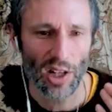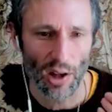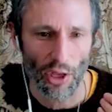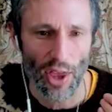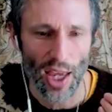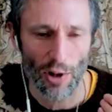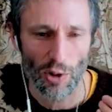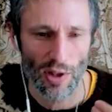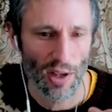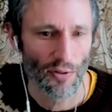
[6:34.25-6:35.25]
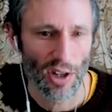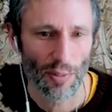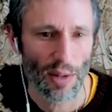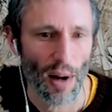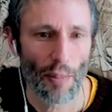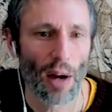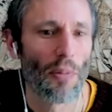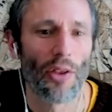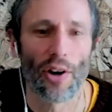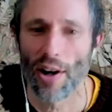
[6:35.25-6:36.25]
to think, which was given to me by my
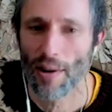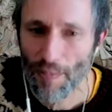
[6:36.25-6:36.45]
mother,